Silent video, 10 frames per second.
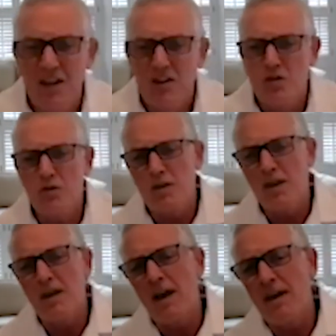So
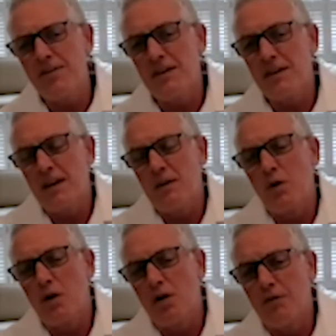I think, and
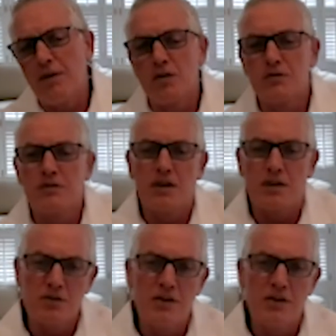we all felt Dr.